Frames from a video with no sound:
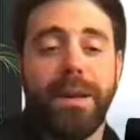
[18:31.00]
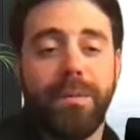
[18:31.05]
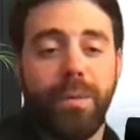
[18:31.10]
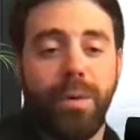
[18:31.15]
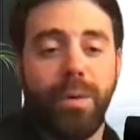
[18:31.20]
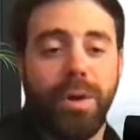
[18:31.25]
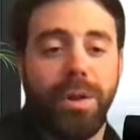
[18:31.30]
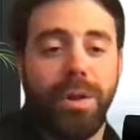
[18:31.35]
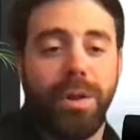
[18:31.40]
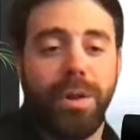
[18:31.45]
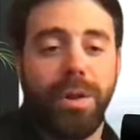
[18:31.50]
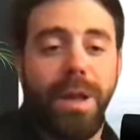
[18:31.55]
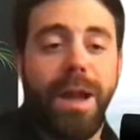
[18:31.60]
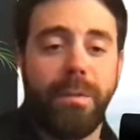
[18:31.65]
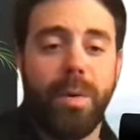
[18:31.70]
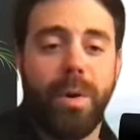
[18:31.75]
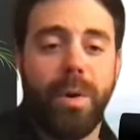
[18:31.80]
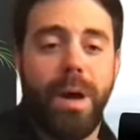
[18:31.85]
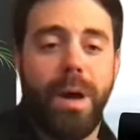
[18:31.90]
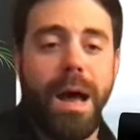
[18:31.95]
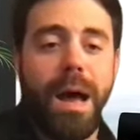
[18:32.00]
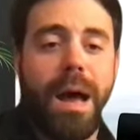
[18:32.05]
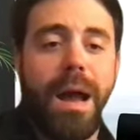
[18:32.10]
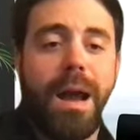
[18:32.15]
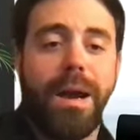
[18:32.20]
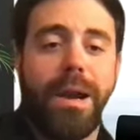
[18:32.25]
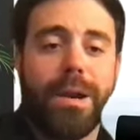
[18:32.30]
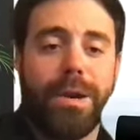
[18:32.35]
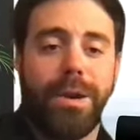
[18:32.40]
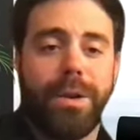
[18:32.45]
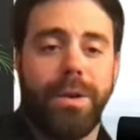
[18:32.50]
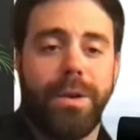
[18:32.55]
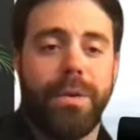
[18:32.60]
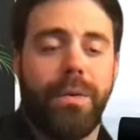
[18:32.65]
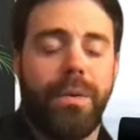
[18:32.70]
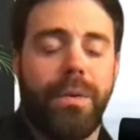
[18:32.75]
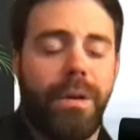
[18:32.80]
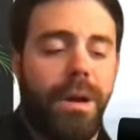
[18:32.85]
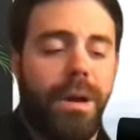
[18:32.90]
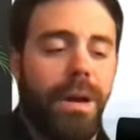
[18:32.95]
well, a lot of them won't hire
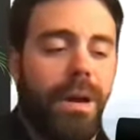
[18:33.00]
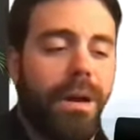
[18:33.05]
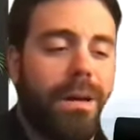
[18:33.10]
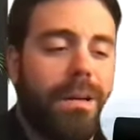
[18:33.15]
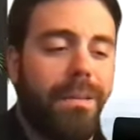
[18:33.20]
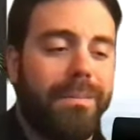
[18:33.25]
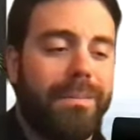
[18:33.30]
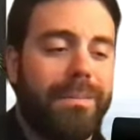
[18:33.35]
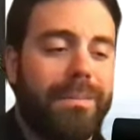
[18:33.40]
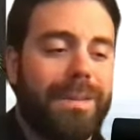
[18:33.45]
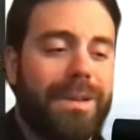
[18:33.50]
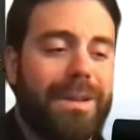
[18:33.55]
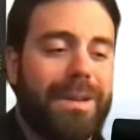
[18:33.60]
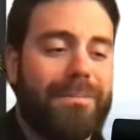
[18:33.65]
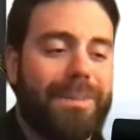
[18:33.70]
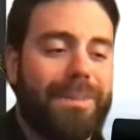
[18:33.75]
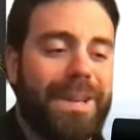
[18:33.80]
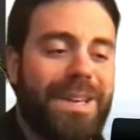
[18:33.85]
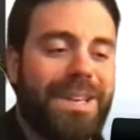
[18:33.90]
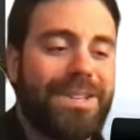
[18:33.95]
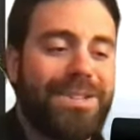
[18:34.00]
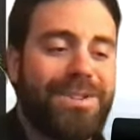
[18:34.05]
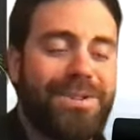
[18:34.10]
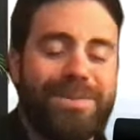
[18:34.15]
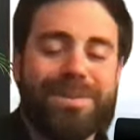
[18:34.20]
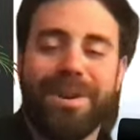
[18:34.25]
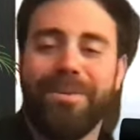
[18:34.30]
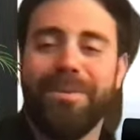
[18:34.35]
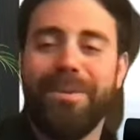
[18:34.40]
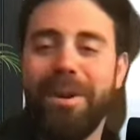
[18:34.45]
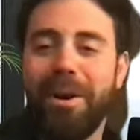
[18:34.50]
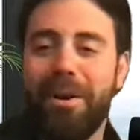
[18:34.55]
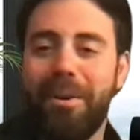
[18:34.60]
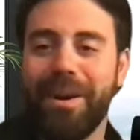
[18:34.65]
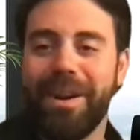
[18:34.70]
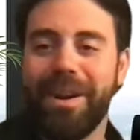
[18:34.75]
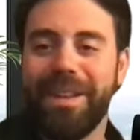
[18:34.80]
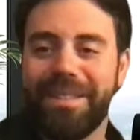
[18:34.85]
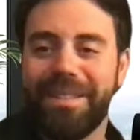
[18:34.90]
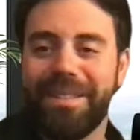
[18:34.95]
you because you don't know
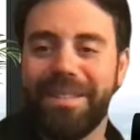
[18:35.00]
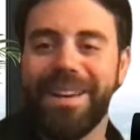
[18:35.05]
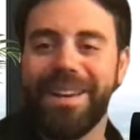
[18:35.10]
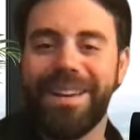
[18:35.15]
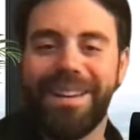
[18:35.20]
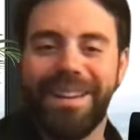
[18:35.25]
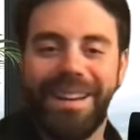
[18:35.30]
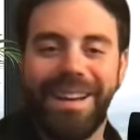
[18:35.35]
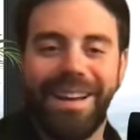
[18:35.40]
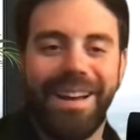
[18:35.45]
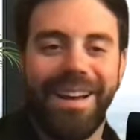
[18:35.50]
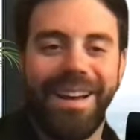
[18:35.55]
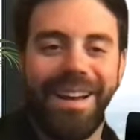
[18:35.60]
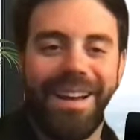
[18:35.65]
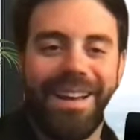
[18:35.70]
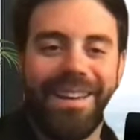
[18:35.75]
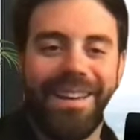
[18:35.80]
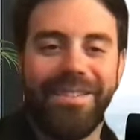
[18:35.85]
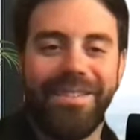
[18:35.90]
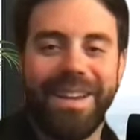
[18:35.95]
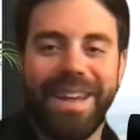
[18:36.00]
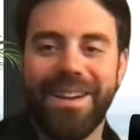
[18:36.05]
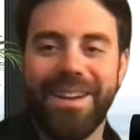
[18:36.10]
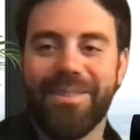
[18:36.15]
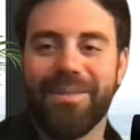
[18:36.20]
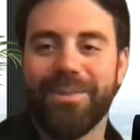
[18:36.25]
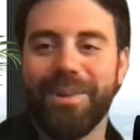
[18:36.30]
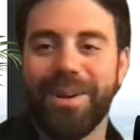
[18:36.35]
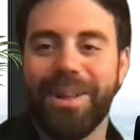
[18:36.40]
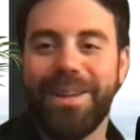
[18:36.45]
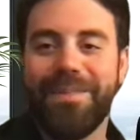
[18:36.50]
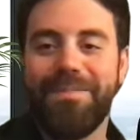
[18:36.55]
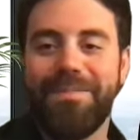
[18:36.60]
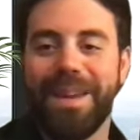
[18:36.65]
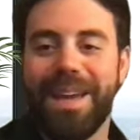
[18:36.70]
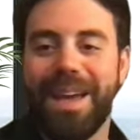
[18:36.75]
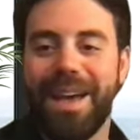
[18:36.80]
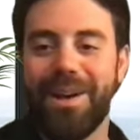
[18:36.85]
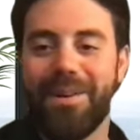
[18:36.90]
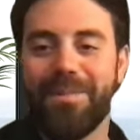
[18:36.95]
anything. You can't really
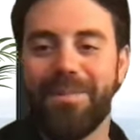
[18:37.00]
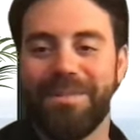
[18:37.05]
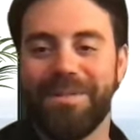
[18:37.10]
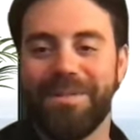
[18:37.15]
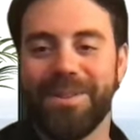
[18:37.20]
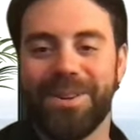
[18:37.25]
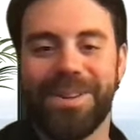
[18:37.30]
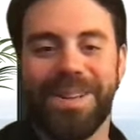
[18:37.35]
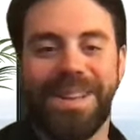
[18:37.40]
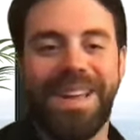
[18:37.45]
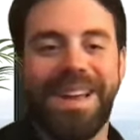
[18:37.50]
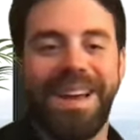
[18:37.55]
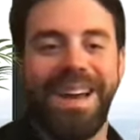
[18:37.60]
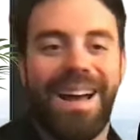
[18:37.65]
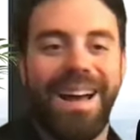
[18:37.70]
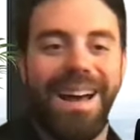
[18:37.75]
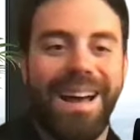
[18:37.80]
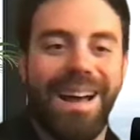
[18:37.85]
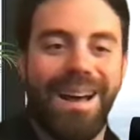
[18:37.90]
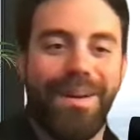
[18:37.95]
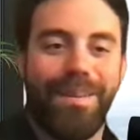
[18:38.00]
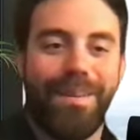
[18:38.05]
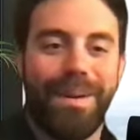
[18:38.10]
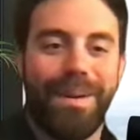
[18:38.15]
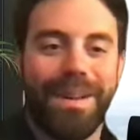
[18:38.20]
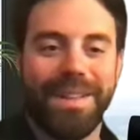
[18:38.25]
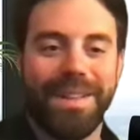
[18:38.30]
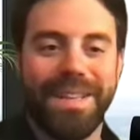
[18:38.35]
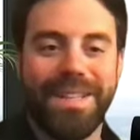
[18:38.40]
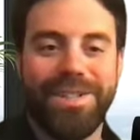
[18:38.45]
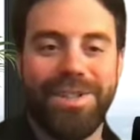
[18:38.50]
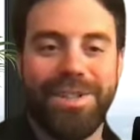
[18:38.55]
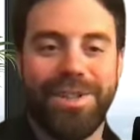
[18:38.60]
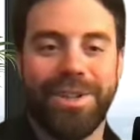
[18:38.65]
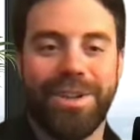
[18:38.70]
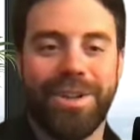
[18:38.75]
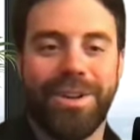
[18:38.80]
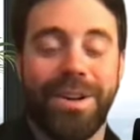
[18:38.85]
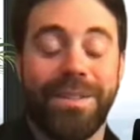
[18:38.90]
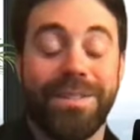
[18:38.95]
be helpful unless
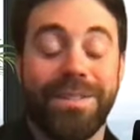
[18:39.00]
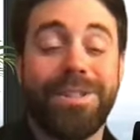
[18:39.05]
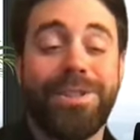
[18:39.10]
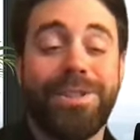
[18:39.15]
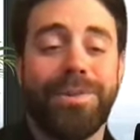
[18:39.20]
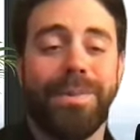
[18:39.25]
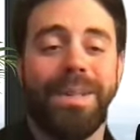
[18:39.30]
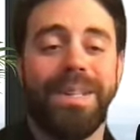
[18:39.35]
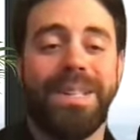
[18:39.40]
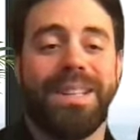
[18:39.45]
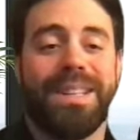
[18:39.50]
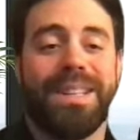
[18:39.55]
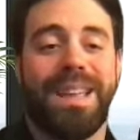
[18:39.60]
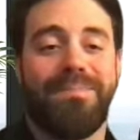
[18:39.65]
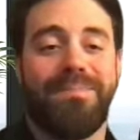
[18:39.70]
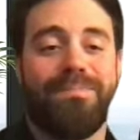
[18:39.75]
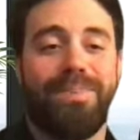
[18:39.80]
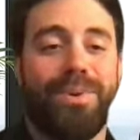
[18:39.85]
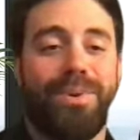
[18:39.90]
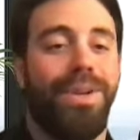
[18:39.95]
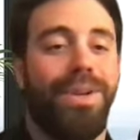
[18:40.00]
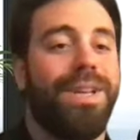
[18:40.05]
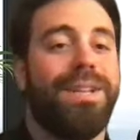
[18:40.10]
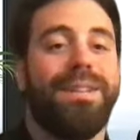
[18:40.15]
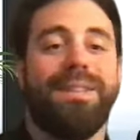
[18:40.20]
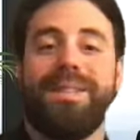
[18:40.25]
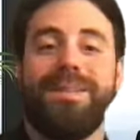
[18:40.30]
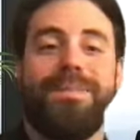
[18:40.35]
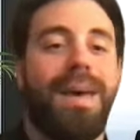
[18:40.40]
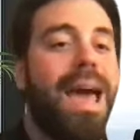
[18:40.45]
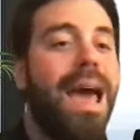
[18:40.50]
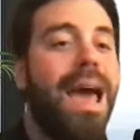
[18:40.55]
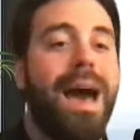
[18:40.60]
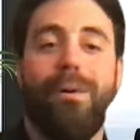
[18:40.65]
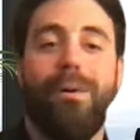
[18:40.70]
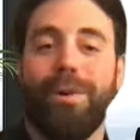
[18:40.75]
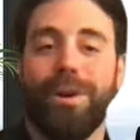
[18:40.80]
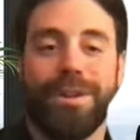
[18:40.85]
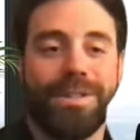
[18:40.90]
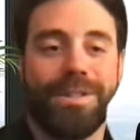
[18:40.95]
you're willing to like put in some
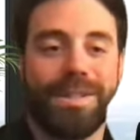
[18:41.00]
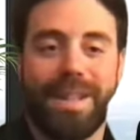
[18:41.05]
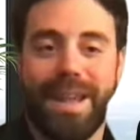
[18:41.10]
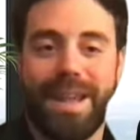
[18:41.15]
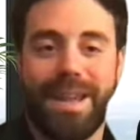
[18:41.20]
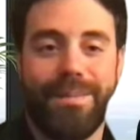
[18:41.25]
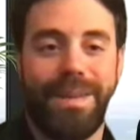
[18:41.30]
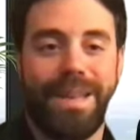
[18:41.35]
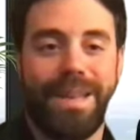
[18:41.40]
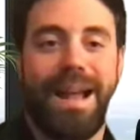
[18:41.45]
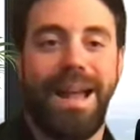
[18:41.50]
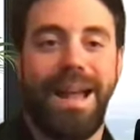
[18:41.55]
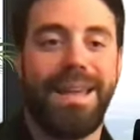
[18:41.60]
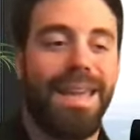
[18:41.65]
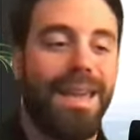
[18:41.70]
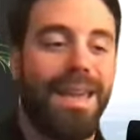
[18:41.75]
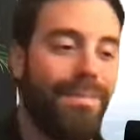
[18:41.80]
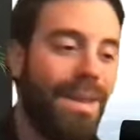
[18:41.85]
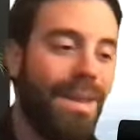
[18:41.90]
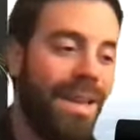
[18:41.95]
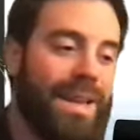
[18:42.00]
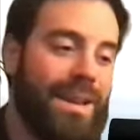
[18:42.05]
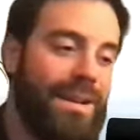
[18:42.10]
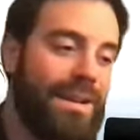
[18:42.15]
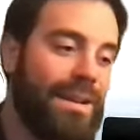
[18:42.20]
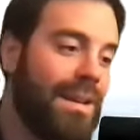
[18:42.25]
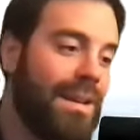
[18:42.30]
hours. Like, I mean, I came in